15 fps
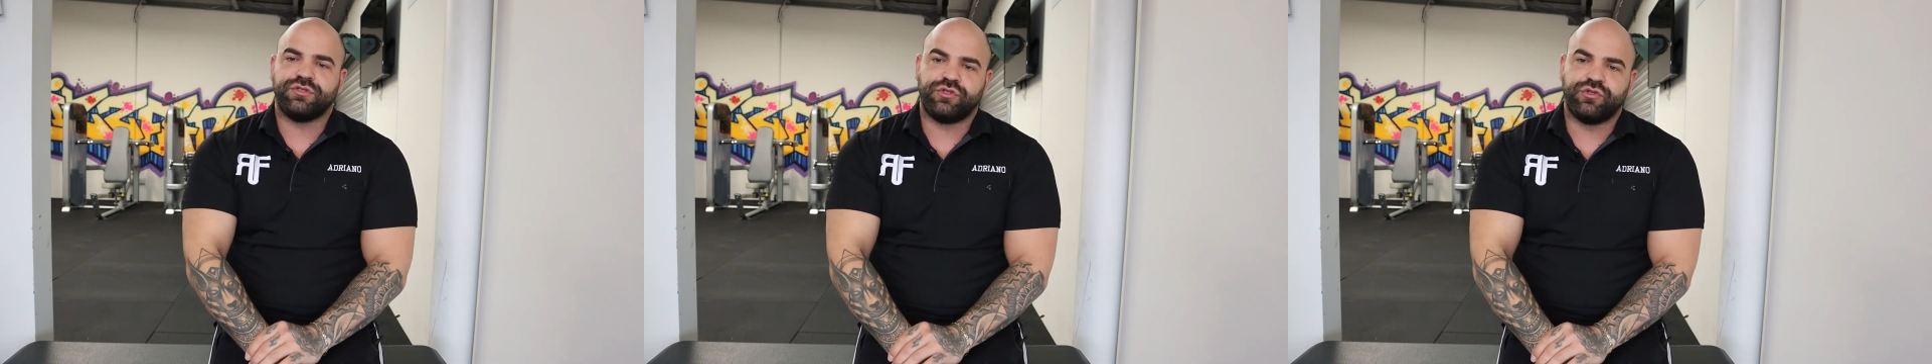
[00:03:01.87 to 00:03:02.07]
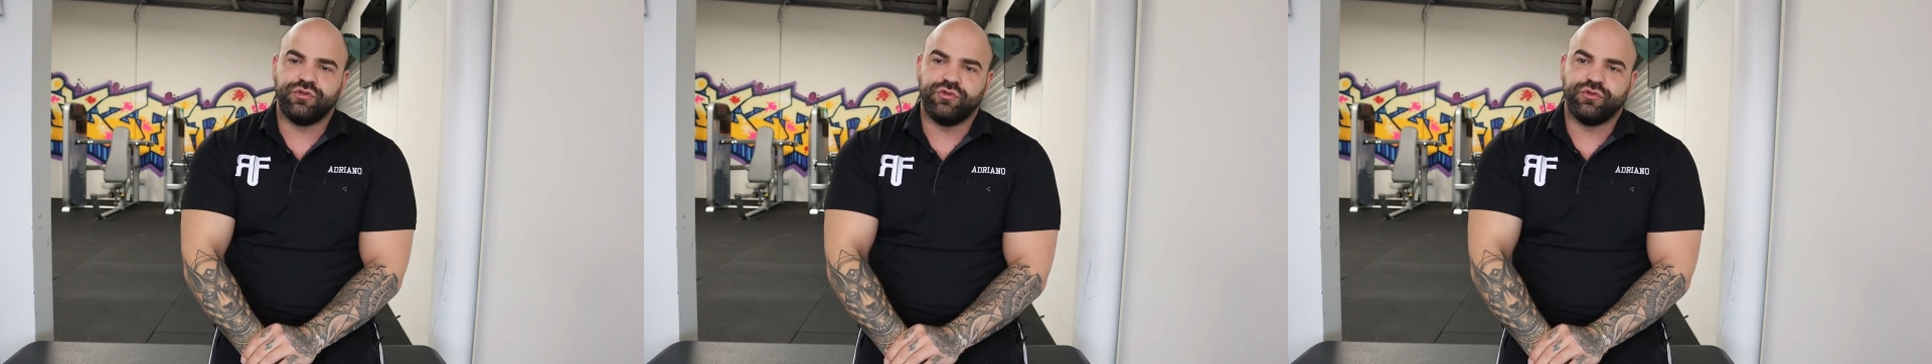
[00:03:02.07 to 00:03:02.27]

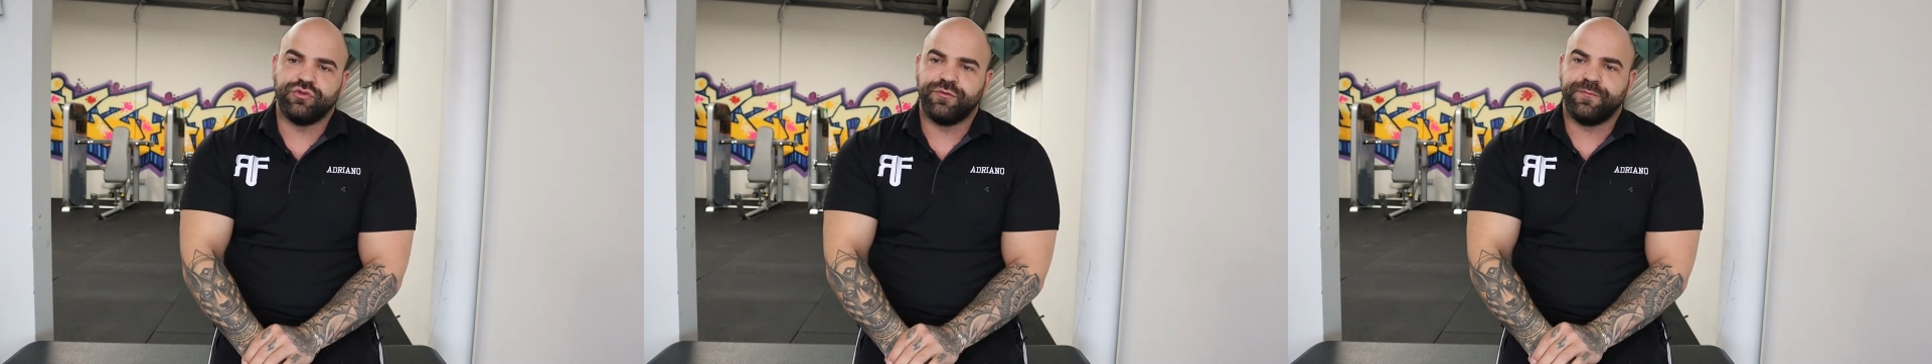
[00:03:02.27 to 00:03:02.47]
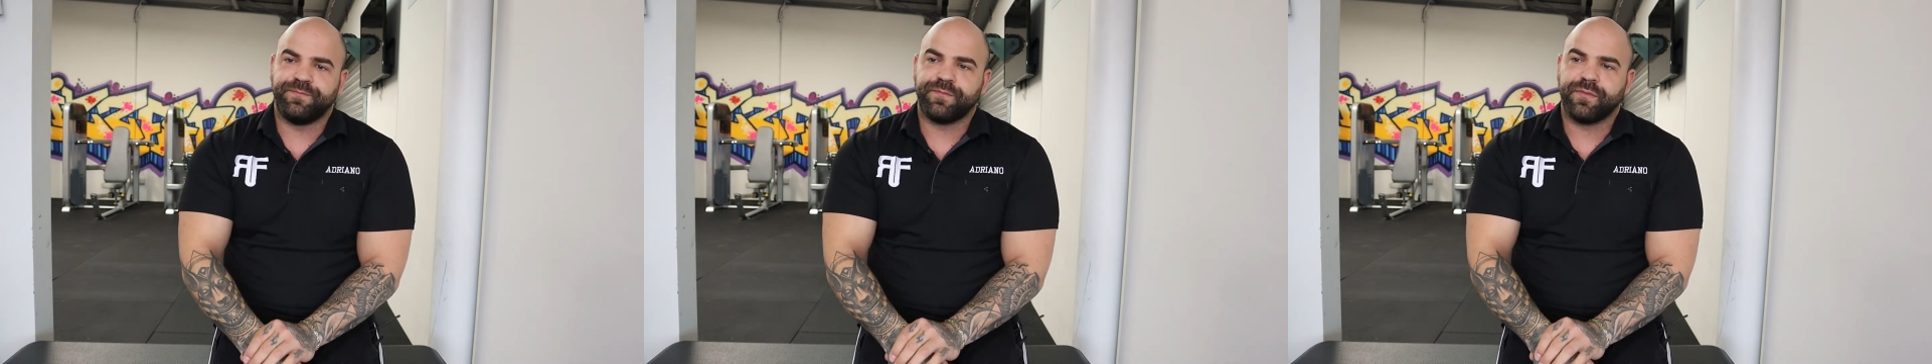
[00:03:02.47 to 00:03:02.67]

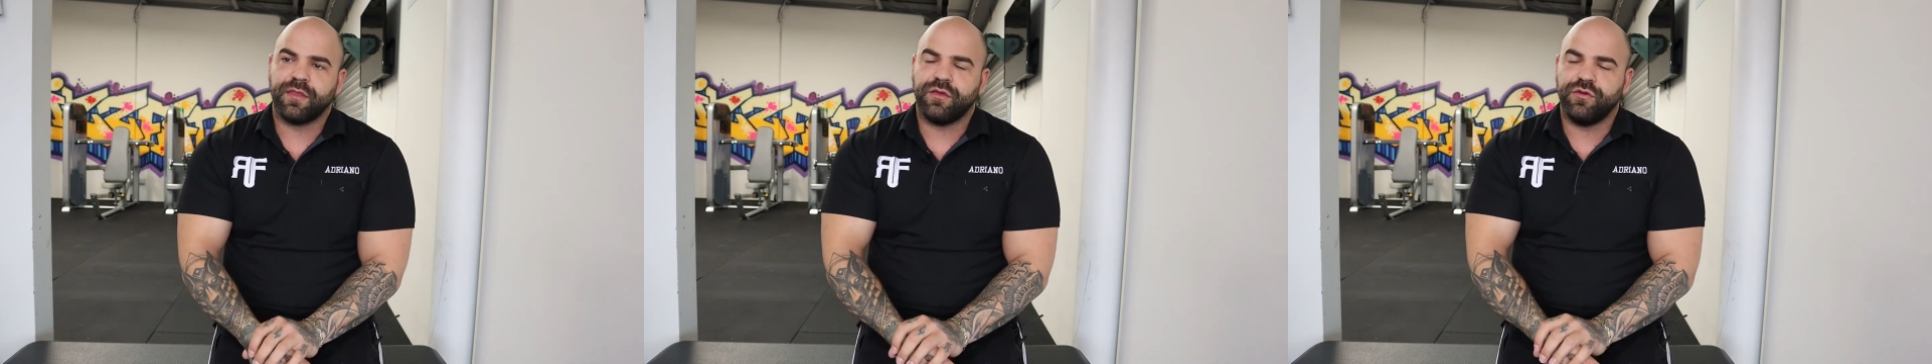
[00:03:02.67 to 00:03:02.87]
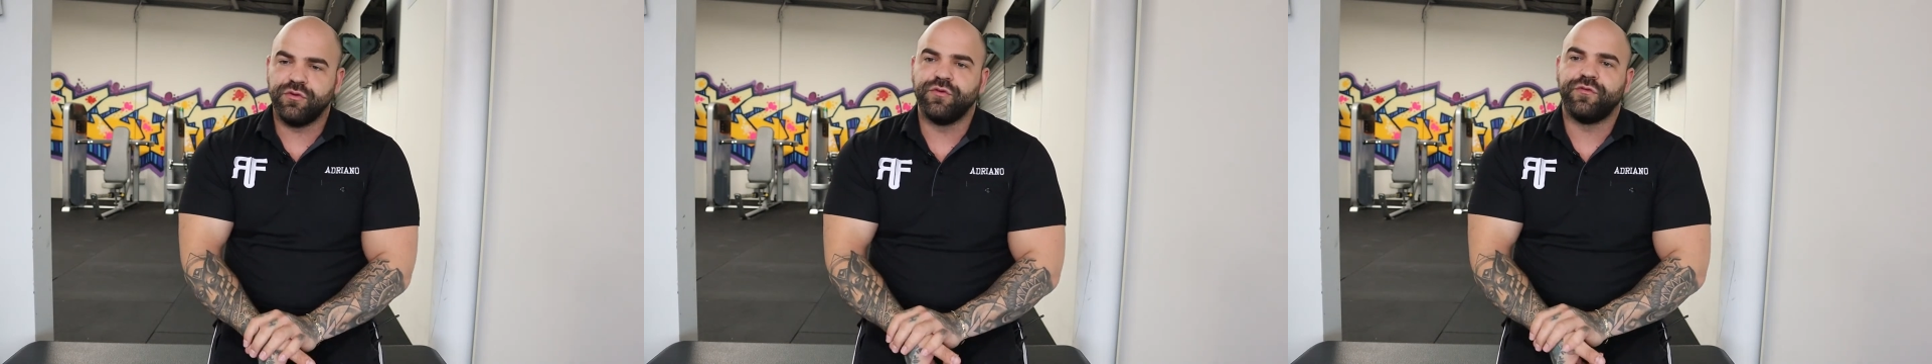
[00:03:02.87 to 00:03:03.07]
to
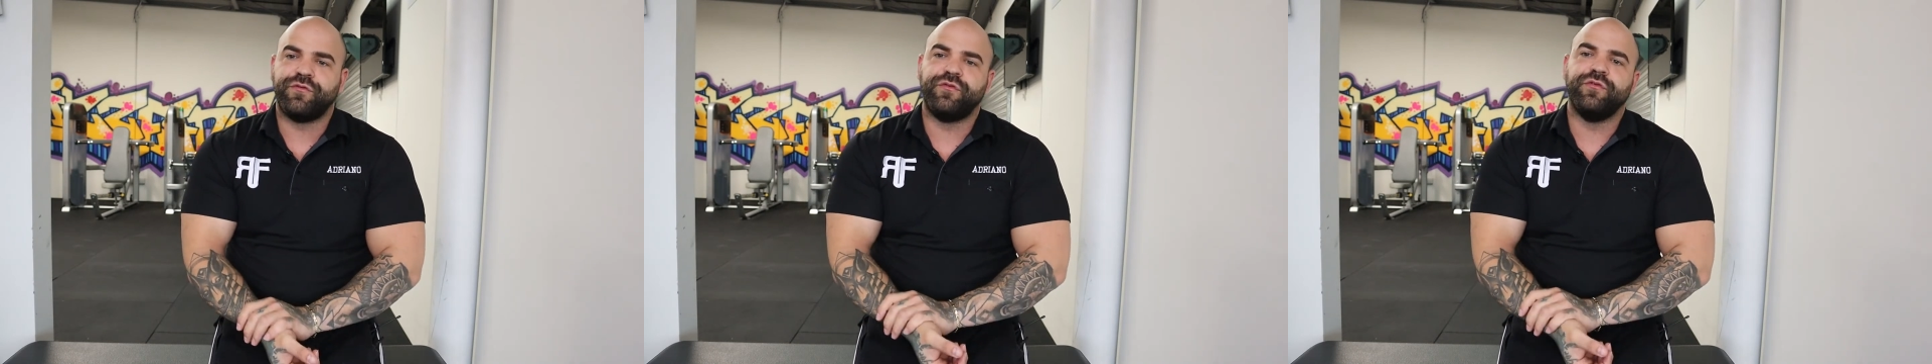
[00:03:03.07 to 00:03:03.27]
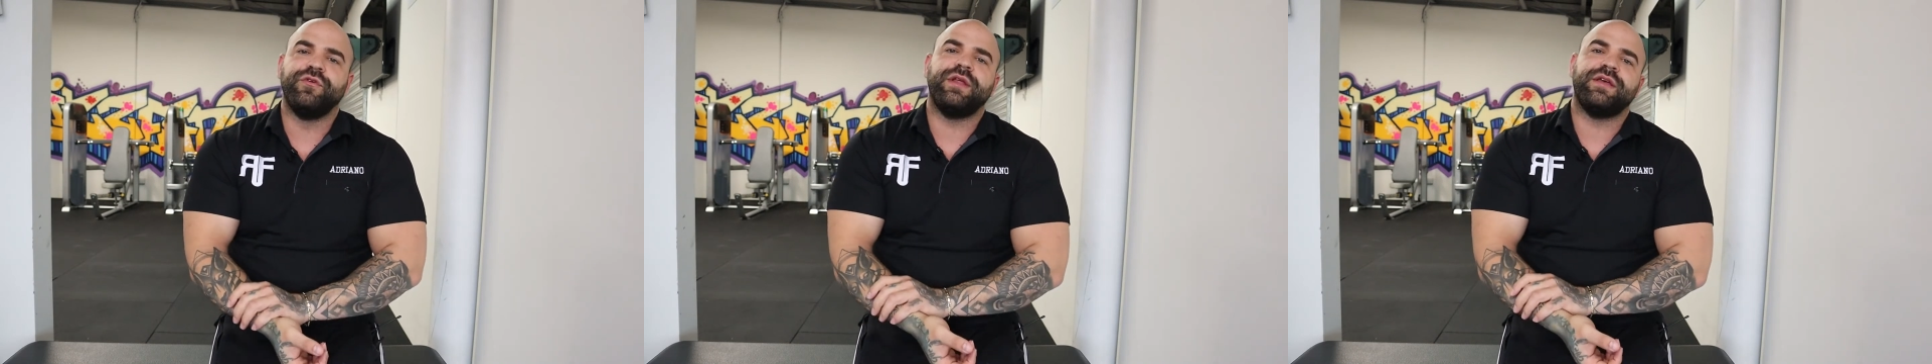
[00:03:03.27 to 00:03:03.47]
use
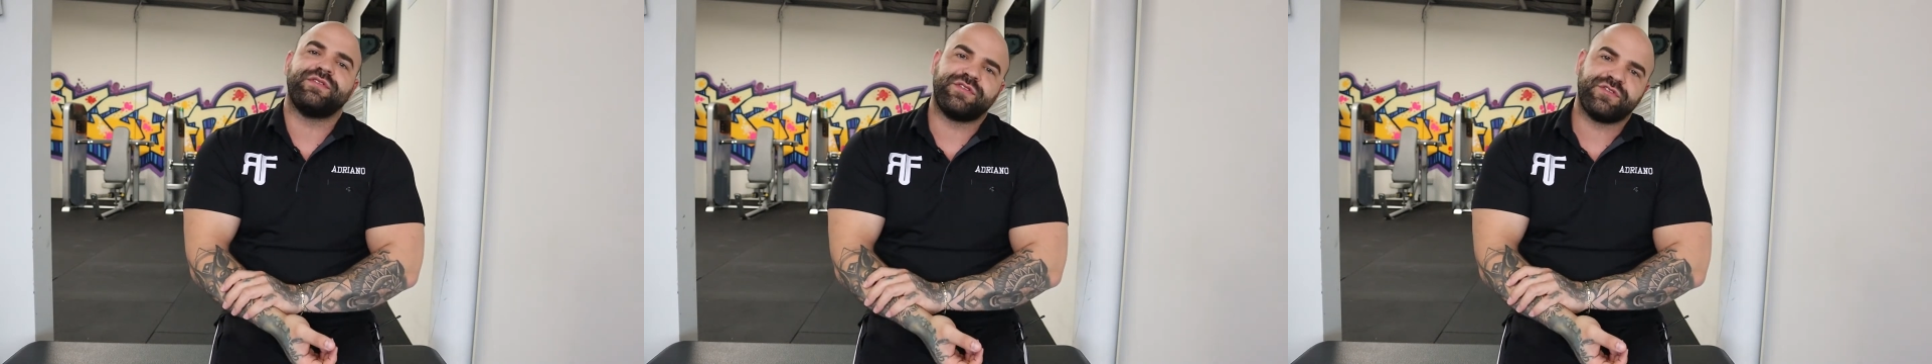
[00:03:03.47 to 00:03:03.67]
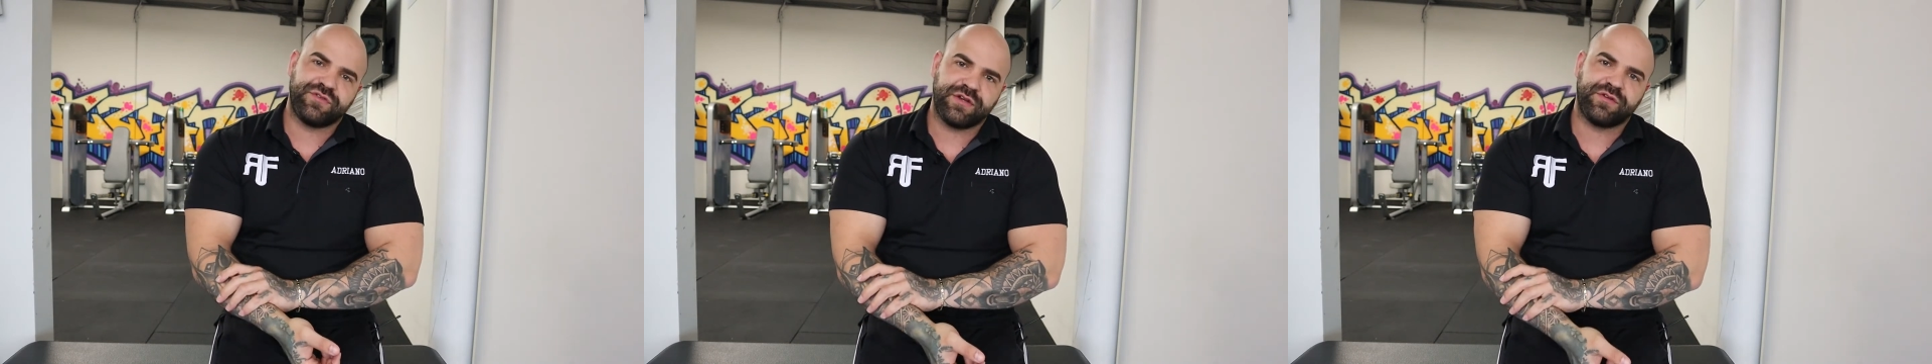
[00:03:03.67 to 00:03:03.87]
food as a
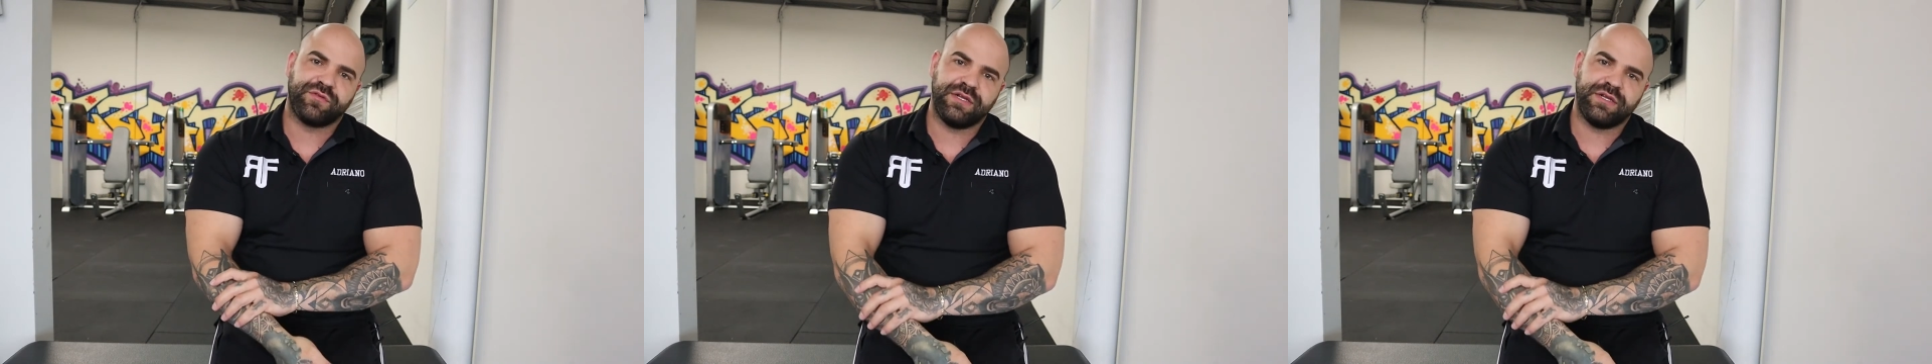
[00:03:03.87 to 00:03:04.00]
stress